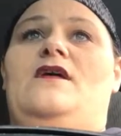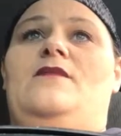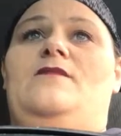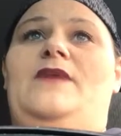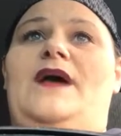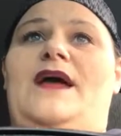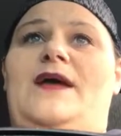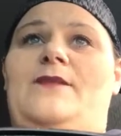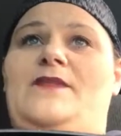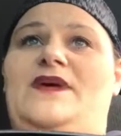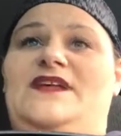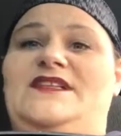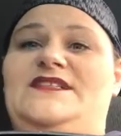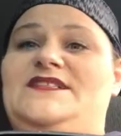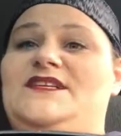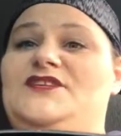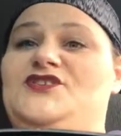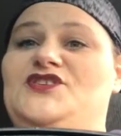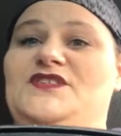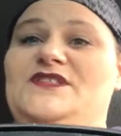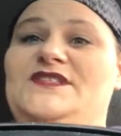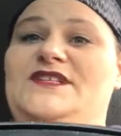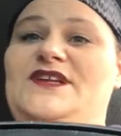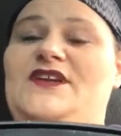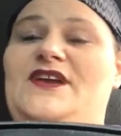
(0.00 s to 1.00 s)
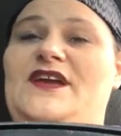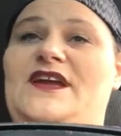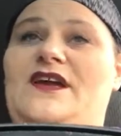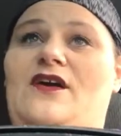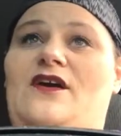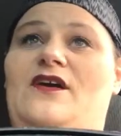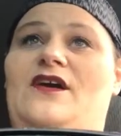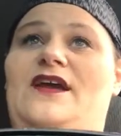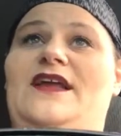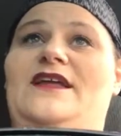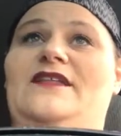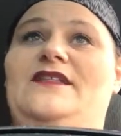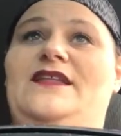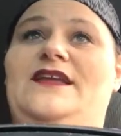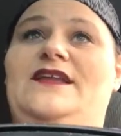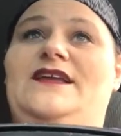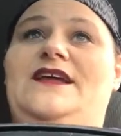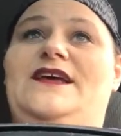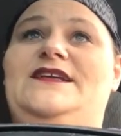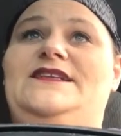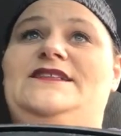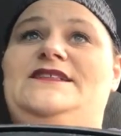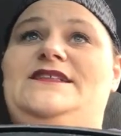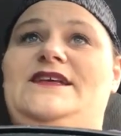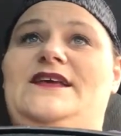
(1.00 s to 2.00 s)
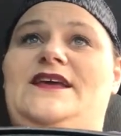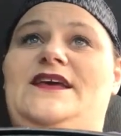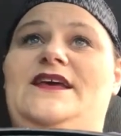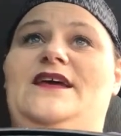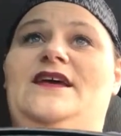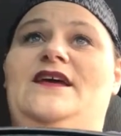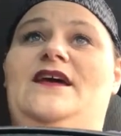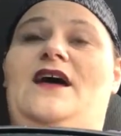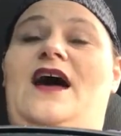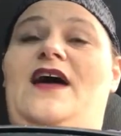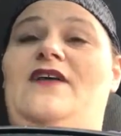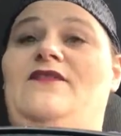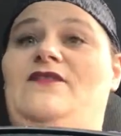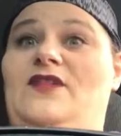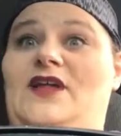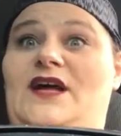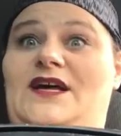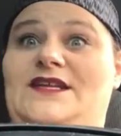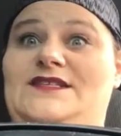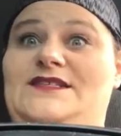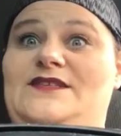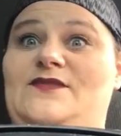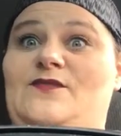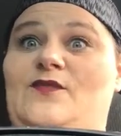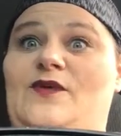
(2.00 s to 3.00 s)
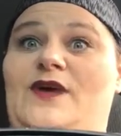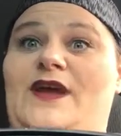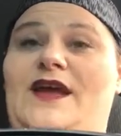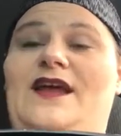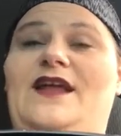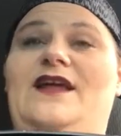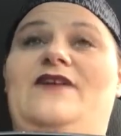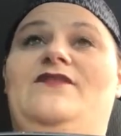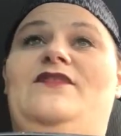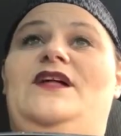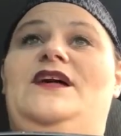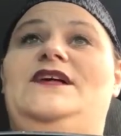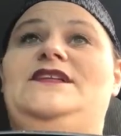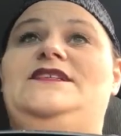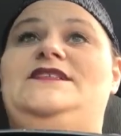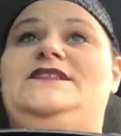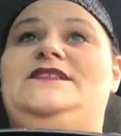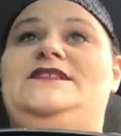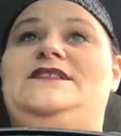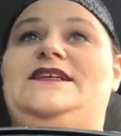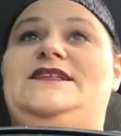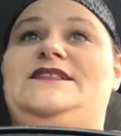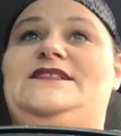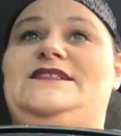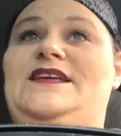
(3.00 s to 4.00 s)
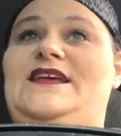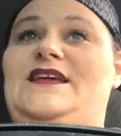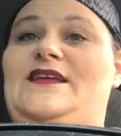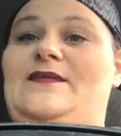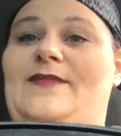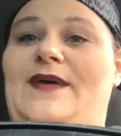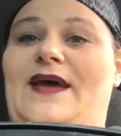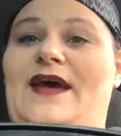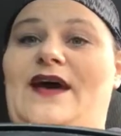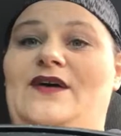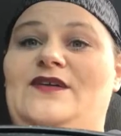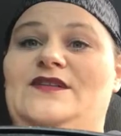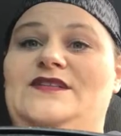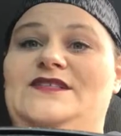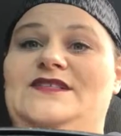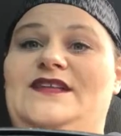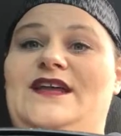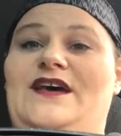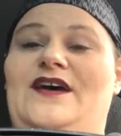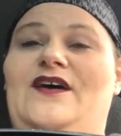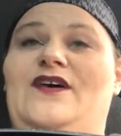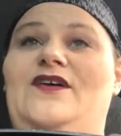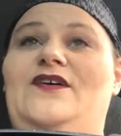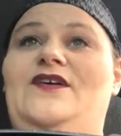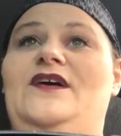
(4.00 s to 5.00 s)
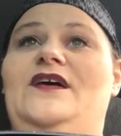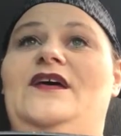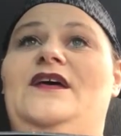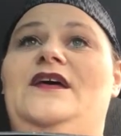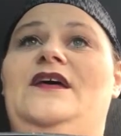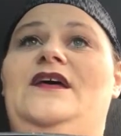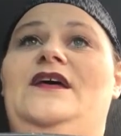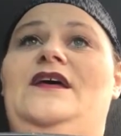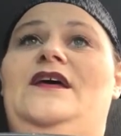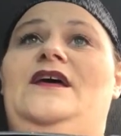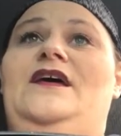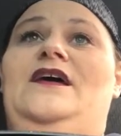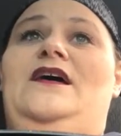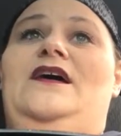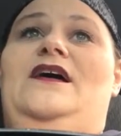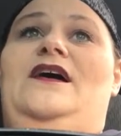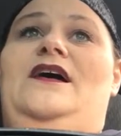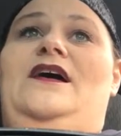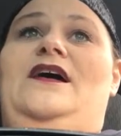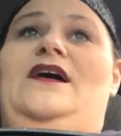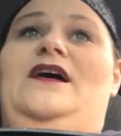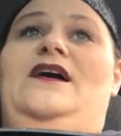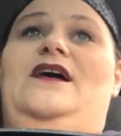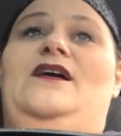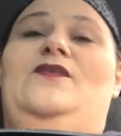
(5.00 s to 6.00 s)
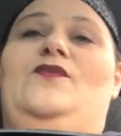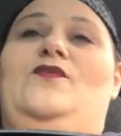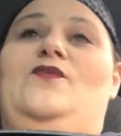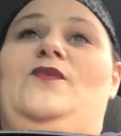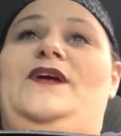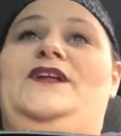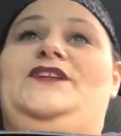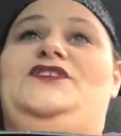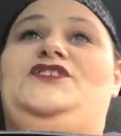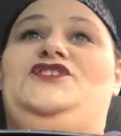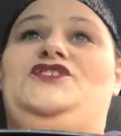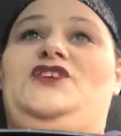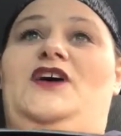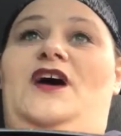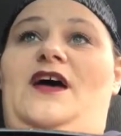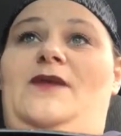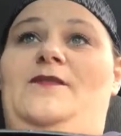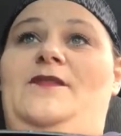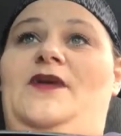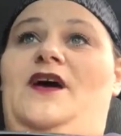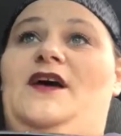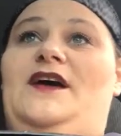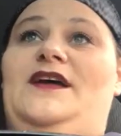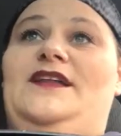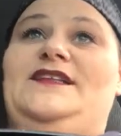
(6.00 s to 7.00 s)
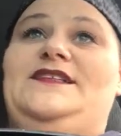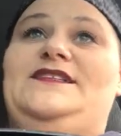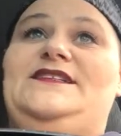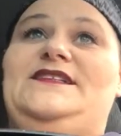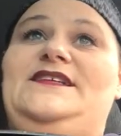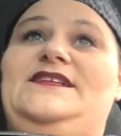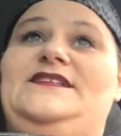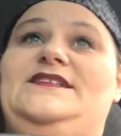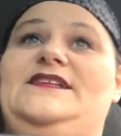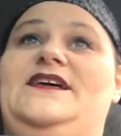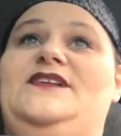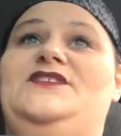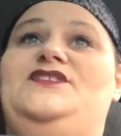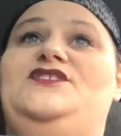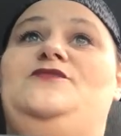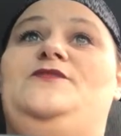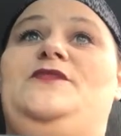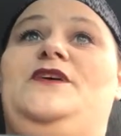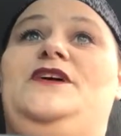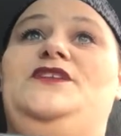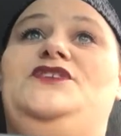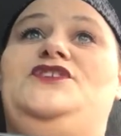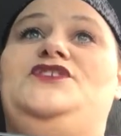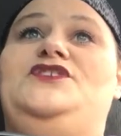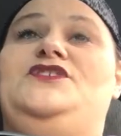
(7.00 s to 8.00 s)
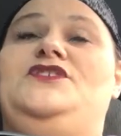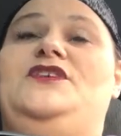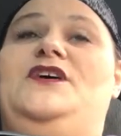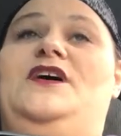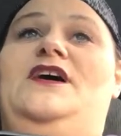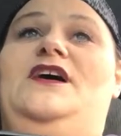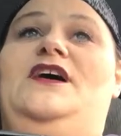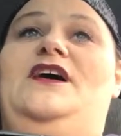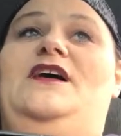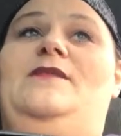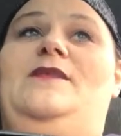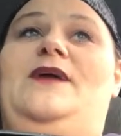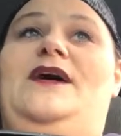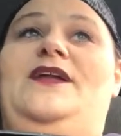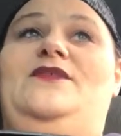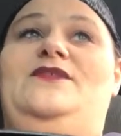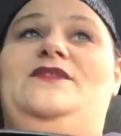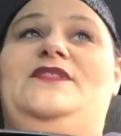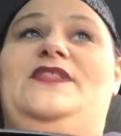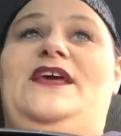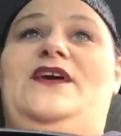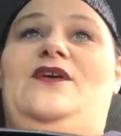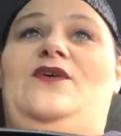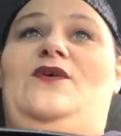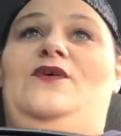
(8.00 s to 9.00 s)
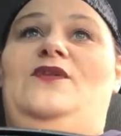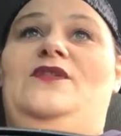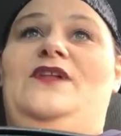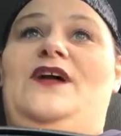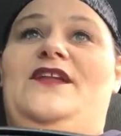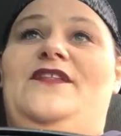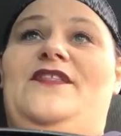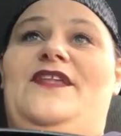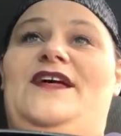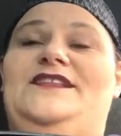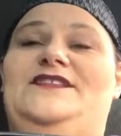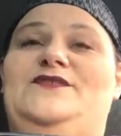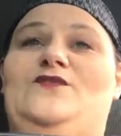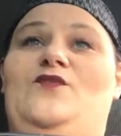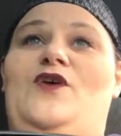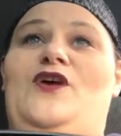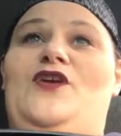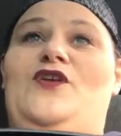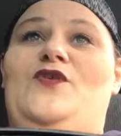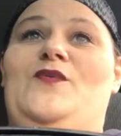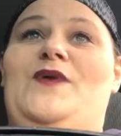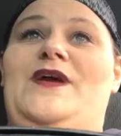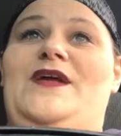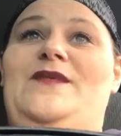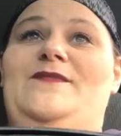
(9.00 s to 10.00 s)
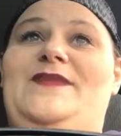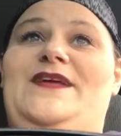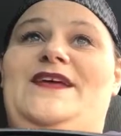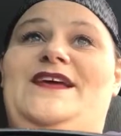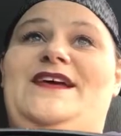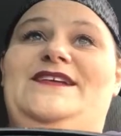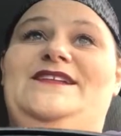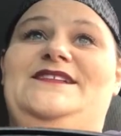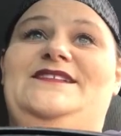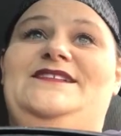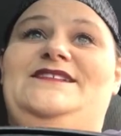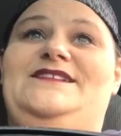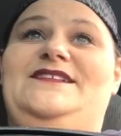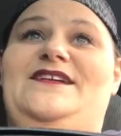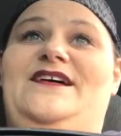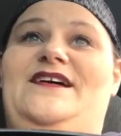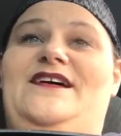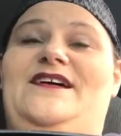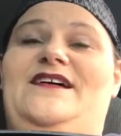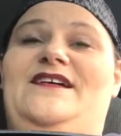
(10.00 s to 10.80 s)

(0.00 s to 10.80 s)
my incisions are healing nicely. I've lost some weight. I've lost 16 pounds now, which I'm not going to sneeze at too much. I don't think a whole lot of that's water weight, because